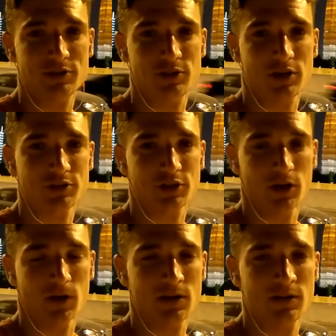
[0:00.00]
in
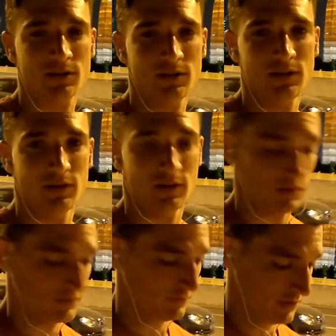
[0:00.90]
Zhengzhou
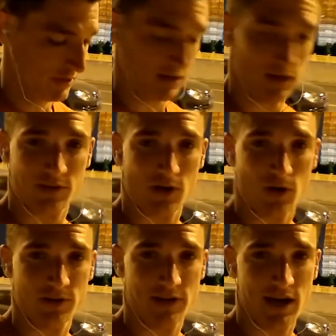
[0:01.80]
for the
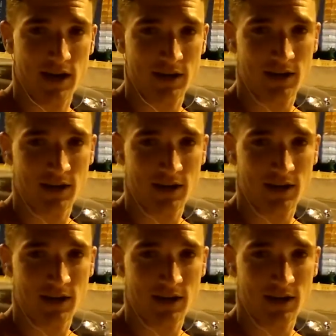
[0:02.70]
whole day.